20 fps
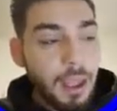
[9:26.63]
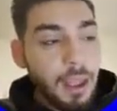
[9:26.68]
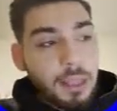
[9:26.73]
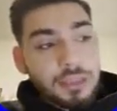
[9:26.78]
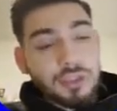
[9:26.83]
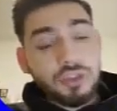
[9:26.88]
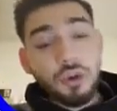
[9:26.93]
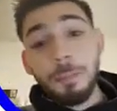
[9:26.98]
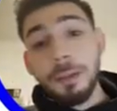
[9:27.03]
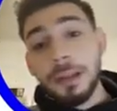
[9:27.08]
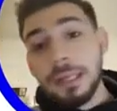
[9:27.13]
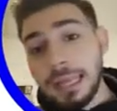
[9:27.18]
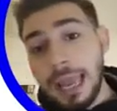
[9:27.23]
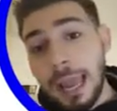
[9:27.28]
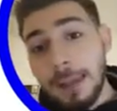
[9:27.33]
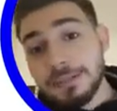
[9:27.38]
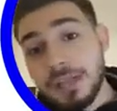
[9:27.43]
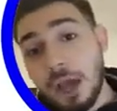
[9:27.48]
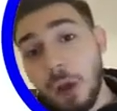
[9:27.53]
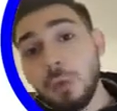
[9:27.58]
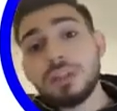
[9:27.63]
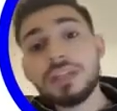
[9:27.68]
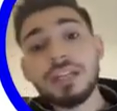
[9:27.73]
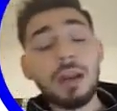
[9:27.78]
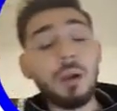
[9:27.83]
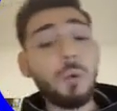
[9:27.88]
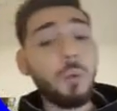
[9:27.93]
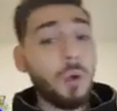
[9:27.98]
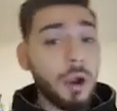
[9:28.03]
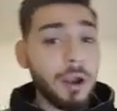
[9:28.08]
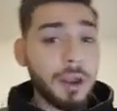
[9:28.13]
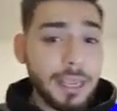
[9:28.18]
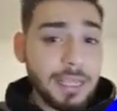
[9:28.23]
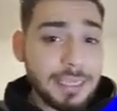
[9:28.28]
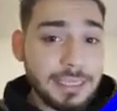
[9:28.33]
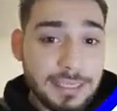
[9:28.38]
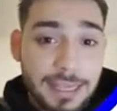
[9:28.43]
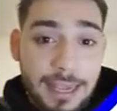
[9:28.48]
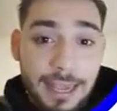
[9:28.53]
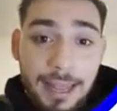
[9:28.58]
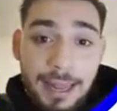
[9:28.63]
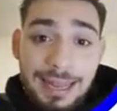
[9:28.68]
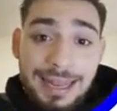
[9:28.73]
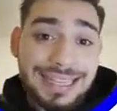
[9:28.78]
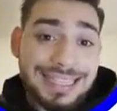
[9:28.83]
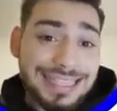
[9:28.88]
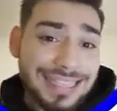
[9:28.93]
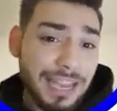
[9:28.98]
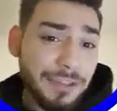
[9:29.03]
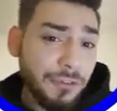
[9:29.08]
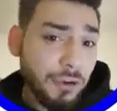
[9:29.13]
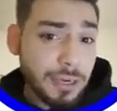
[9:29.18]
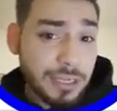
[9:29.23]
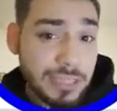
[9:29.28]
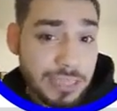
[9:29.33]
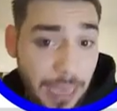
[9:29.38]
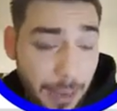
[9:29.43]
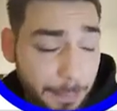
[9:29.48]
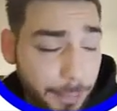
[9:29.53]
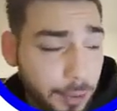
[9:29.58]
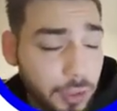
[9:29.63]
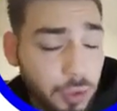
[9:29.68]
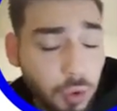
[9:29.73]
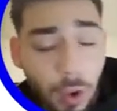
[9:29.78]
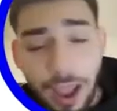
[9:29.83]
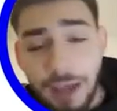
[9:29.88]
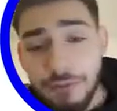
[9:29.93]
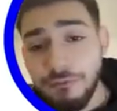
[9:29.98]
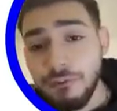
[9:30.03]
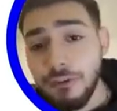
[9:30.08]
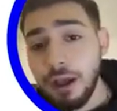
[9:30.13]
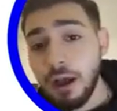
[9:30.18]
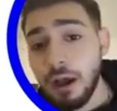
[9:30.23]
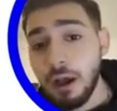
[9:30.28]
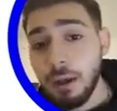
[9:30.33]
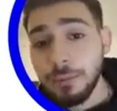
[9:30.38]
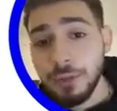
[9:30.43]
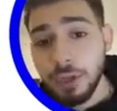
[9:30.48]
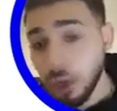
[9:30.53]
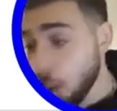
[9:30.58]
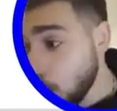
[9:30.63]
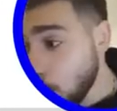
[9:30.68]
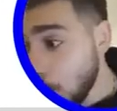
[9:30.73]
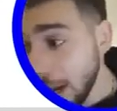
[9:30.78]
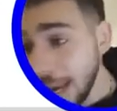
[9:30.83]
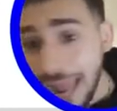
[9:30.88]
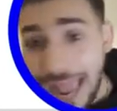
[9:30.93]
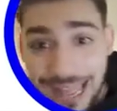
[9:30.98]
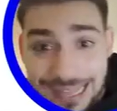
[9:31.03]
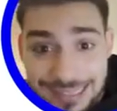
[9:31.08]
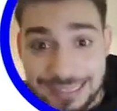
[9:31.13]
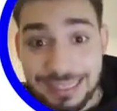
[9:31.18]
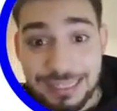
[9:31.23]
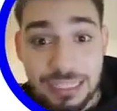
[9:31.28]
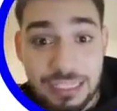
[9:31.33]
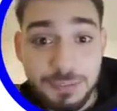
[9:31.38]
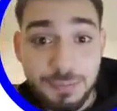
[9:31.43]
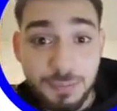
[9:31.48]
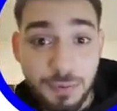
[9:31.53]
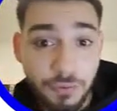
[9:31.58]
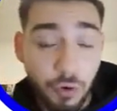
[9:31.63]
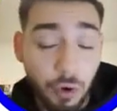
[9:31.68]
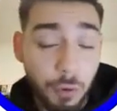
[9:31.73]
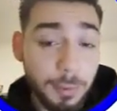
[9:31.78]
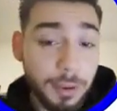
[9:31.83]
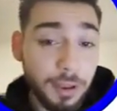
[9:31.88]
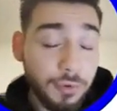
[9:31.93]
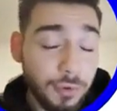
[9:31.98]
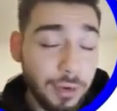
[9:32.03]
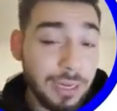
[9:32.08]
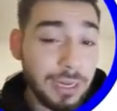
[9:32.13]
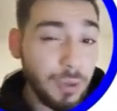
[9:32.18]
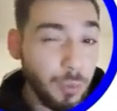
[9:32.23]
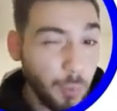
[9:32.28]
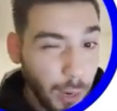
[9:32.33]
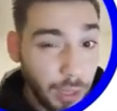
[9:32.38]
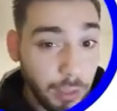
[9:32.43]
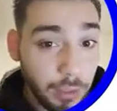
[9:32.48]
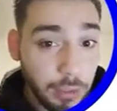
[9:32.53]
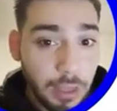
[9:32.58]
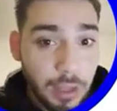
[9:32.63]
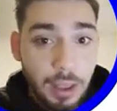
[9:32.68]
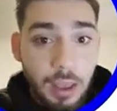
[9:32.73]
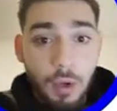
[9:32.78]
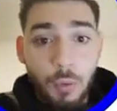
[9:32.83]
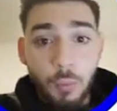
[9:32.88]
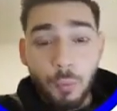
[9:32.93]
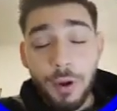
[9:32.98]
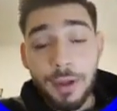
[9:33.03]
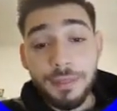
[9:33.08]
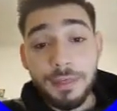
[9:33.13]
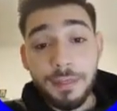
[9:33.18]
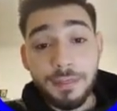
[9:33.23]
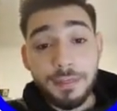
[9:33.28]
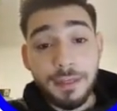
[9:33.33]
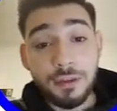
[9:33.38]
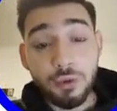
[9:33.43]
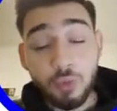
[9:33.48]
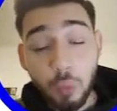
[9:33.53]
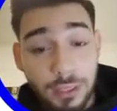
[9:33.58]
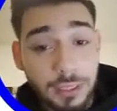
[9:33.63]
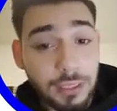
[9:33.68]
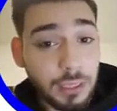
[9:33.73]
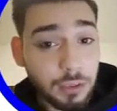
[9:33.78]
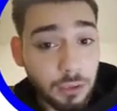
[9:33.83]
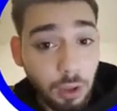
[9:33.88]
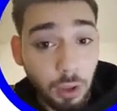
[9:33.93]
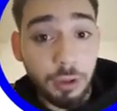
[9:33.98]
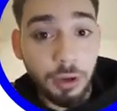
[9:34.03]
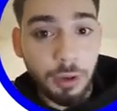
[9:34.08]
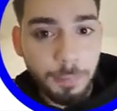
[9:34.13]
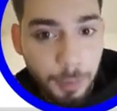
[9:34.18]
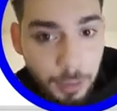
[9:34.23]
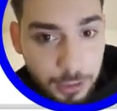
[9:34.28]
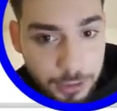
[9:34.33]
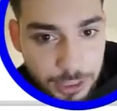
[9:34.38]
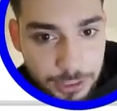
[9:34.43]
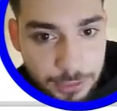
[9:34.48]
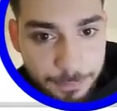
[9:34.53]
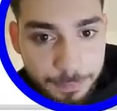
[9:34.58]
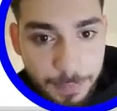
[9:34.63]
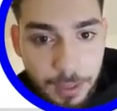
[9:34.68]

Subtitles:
So bid caps, how it's gonna work is, let's say for example, you have, one ad set is performing really well with the $20 budget.